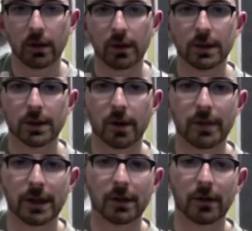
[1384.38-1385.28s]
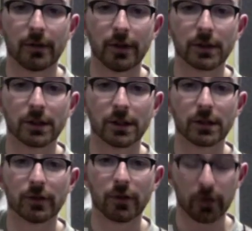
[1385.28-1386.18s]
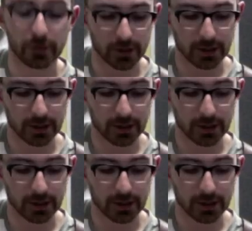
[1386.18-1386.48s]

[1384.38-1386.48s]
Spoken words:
So I'm picking the 5th string, the 4th string,